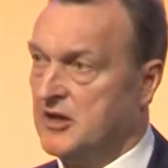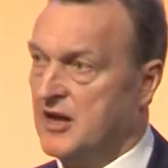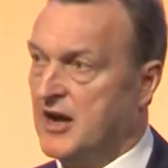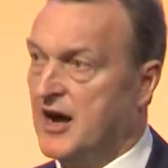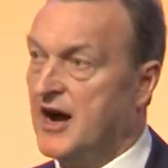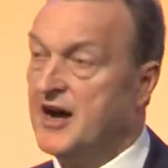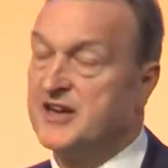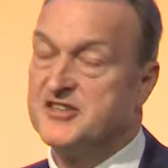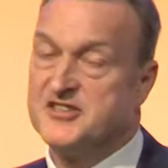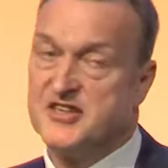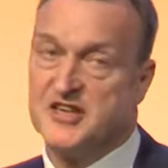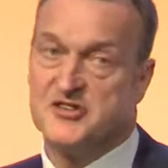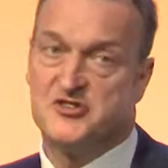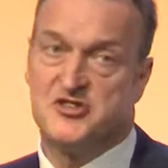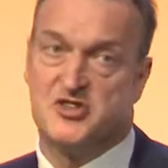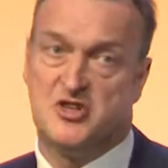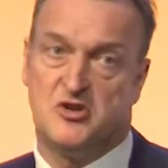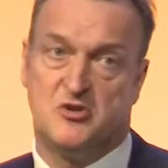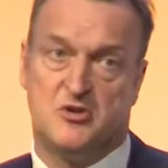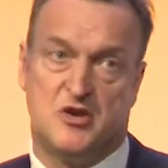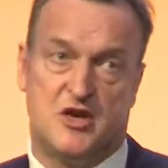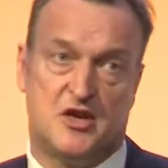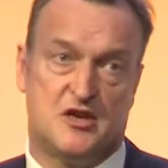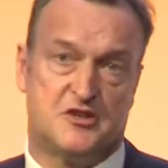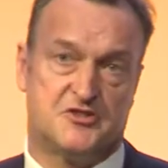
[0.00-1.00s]
I said 2
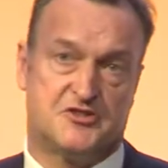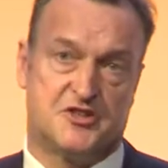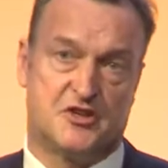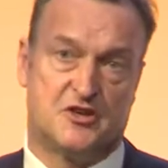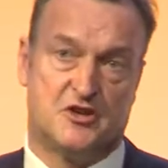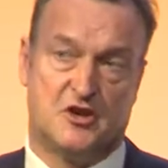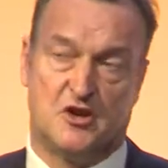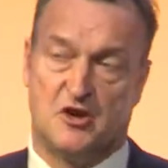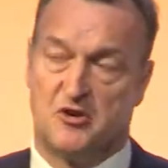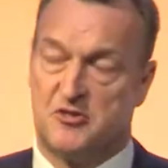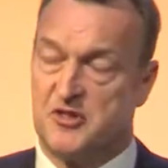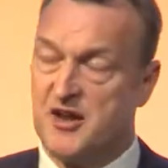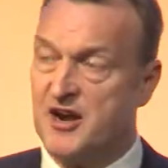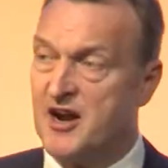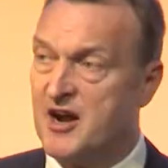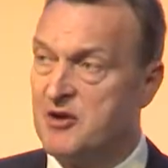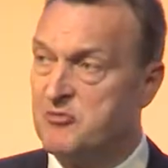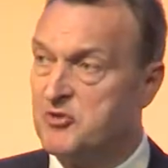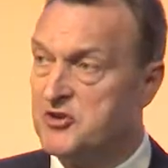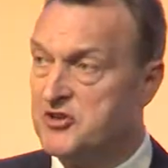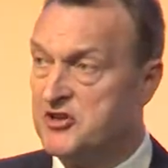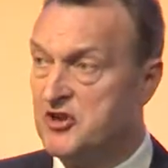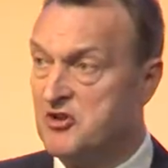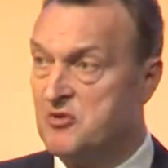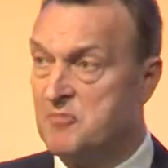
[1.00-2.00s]
years ago that I
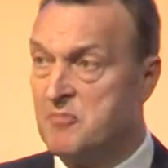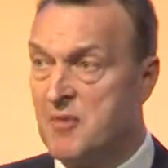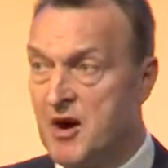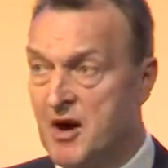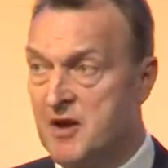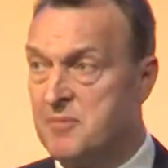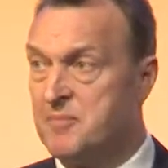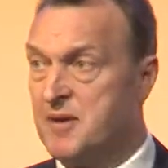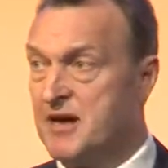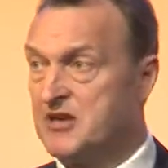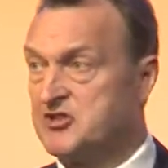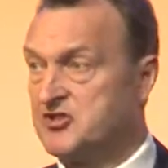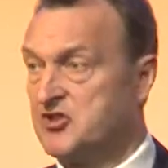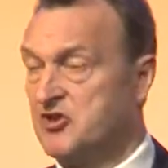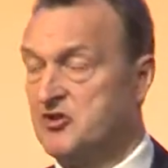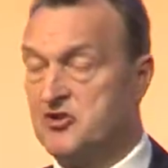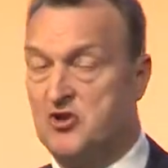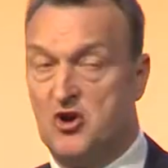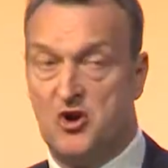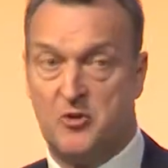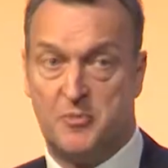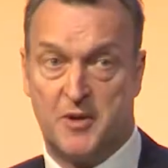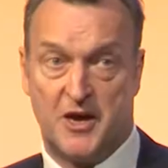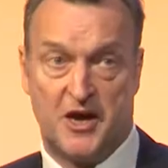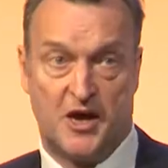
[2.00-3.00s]
would do my best on
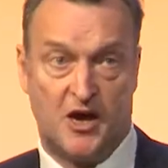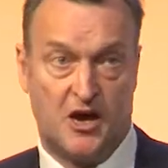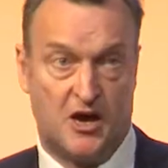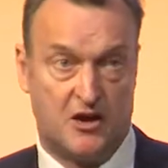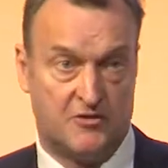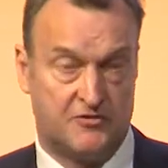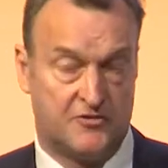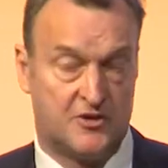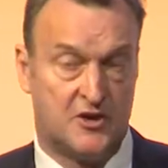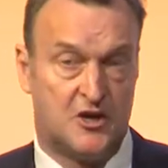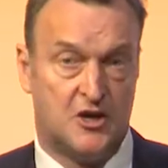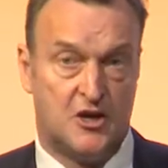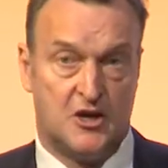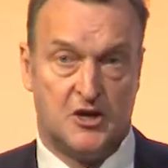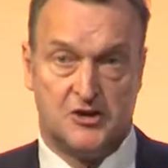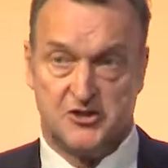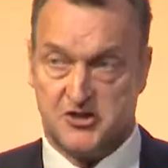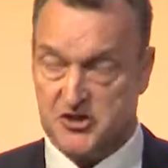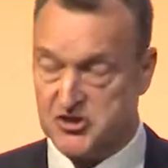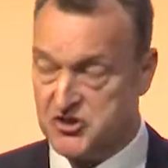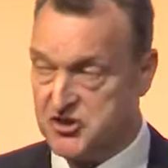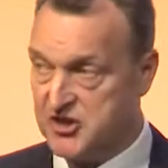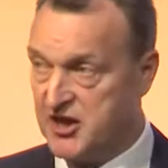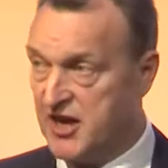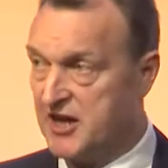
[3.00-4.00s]
your behalf
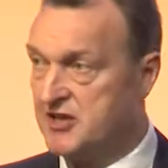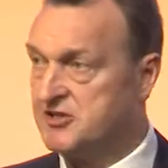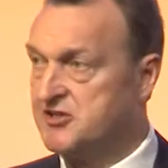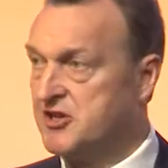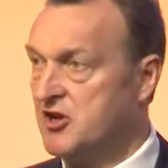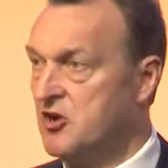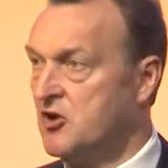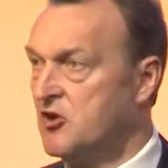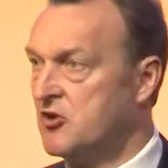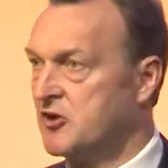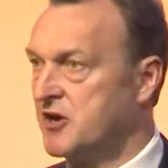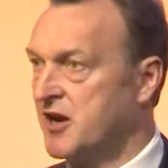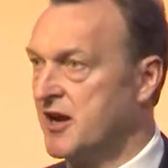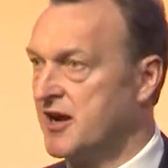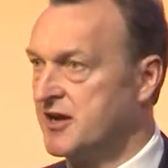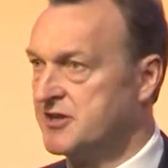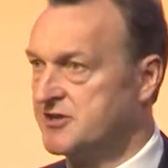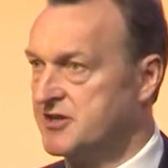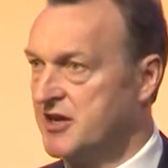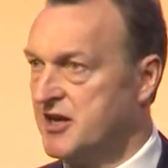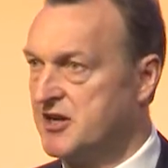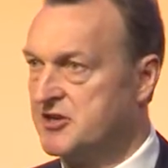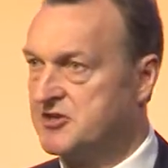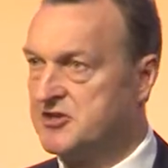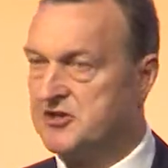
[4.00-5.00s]
to change the
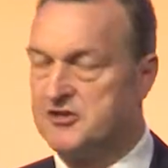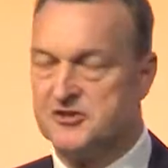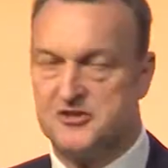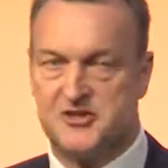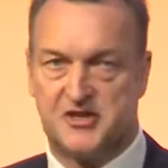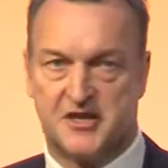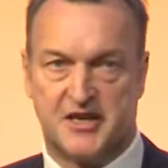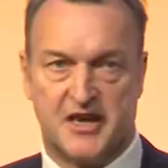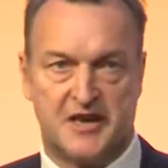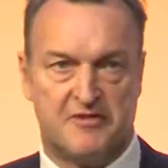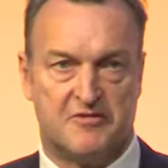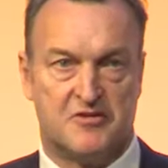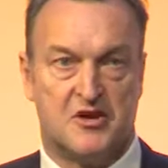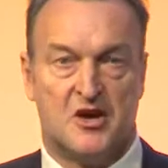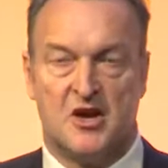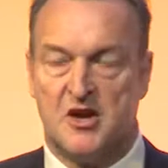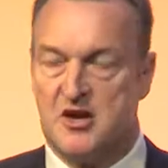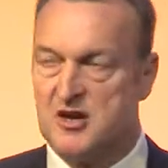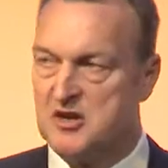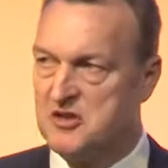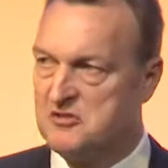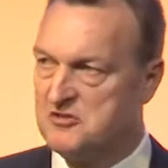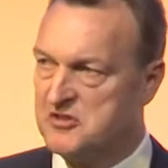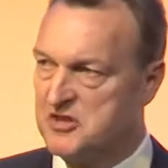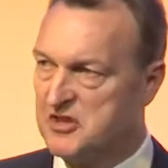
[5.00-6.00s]
organisation, to give
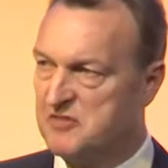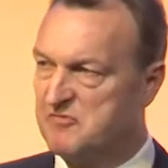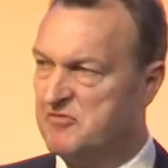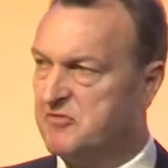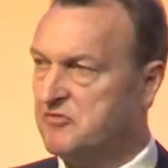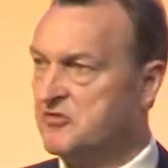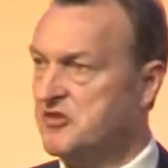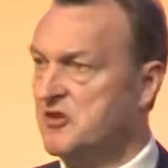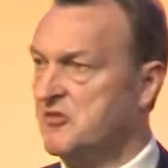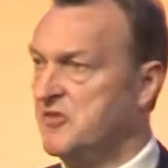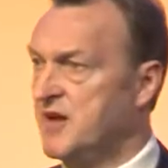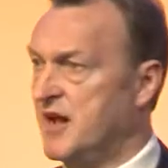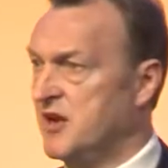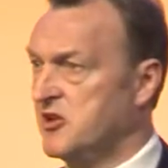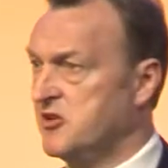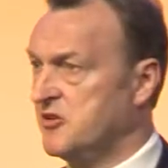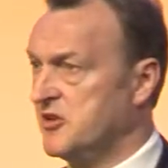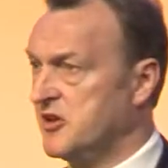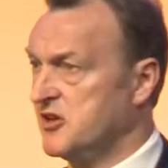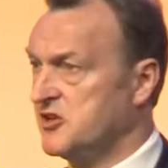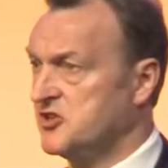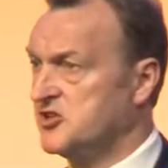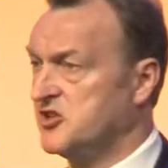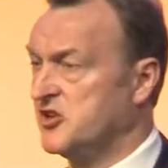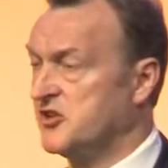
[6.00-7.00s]
to the value
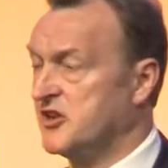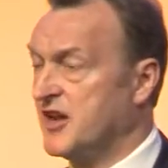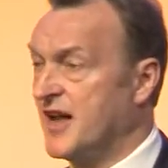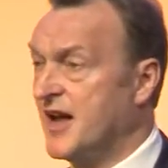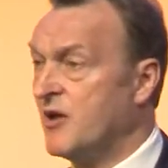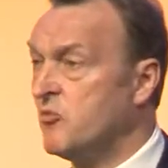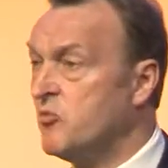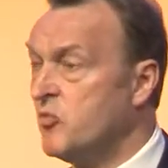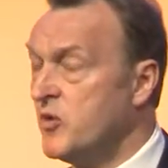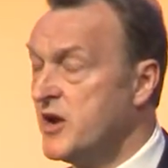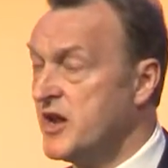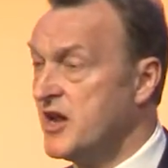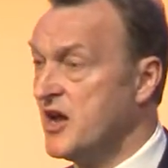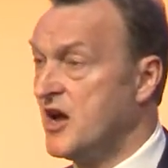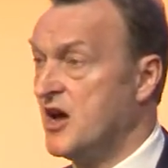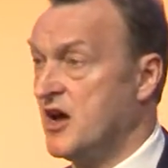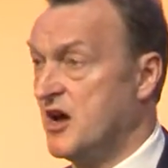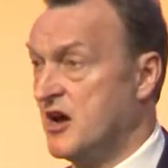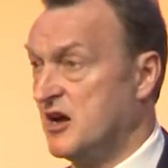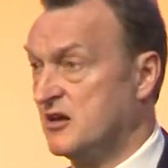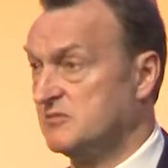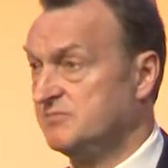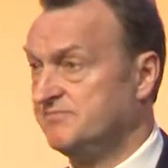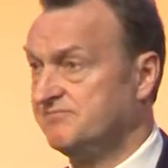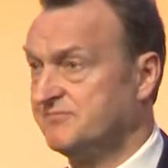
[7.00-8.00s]
that it should, and we
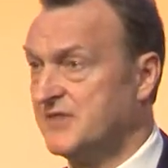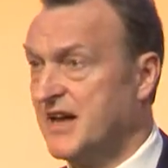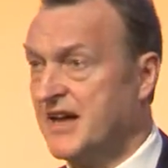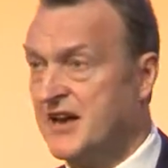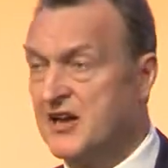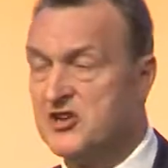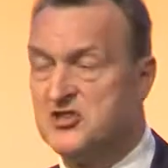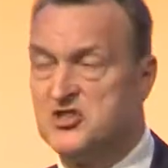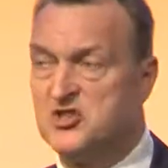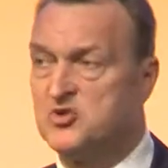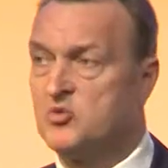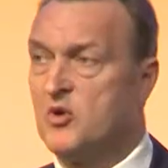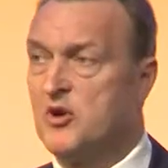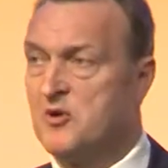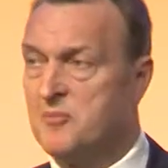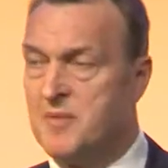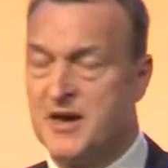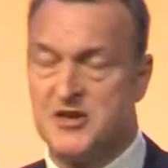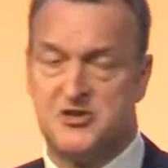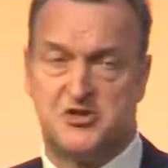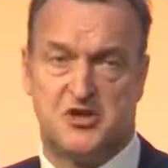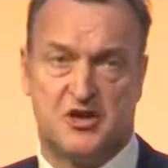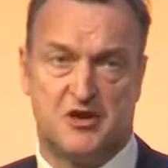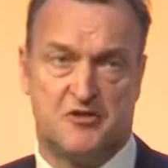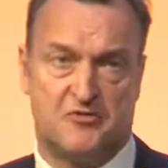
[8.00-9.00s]
are. And I just want to
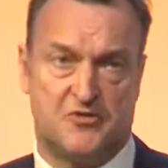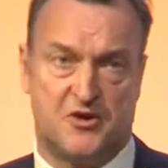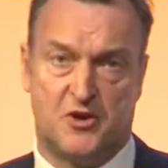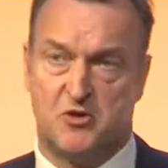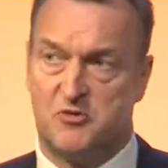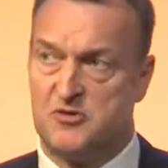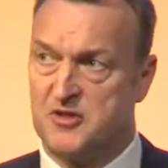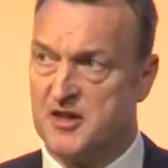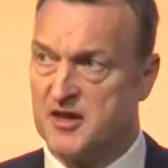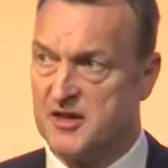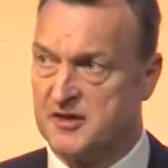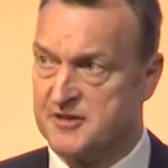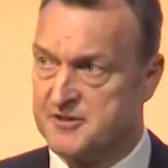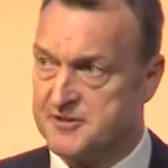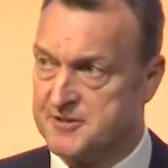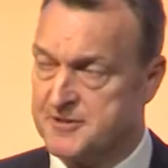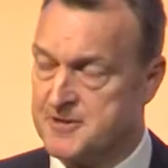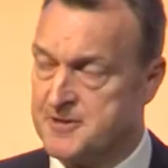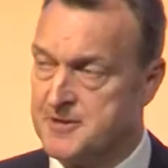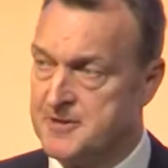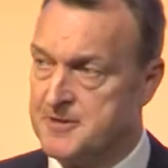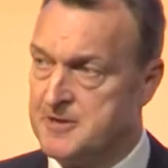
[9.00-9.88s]
mention a few things.